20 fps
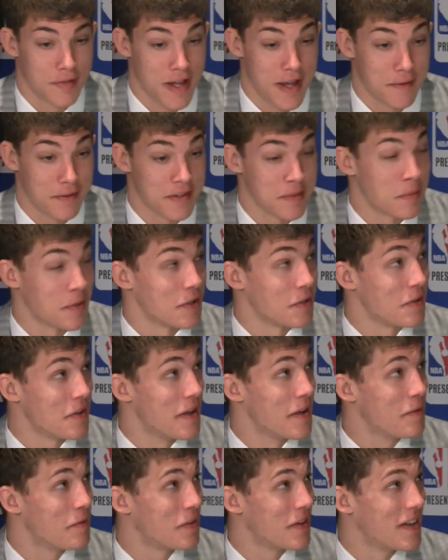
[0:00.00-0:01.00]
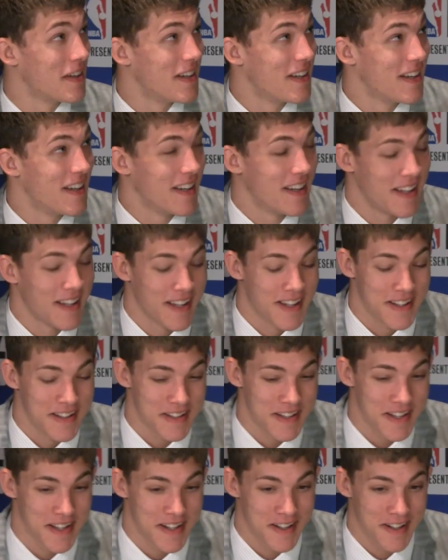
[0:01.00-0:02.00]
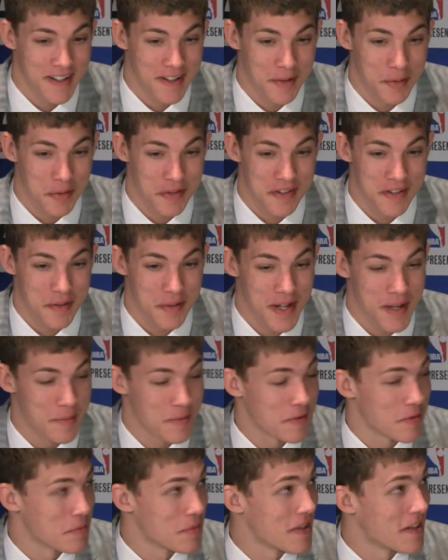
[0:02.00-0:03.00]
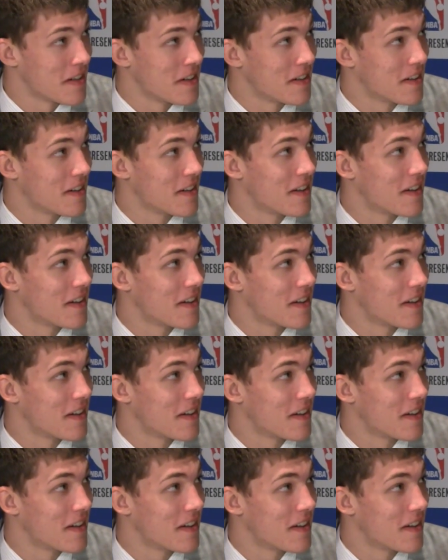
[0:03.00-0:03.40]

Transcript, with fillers: have somewhere to live, and then we'll see what happens from there.